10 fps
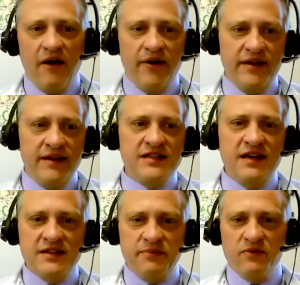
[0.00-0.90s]
and
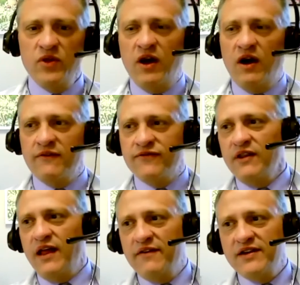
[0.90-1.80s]
it's been really hard for a
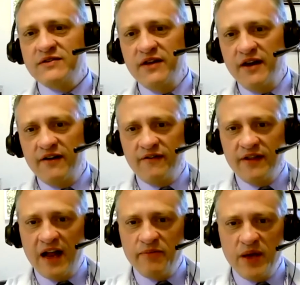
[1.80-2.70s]
lot
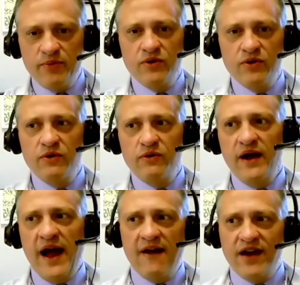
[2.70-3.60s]
of people who
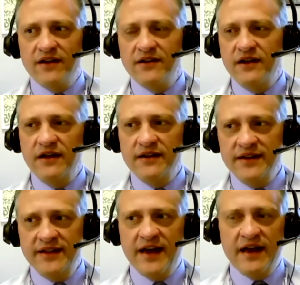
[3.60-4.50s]

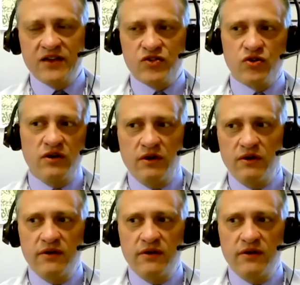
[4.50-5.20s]
need that external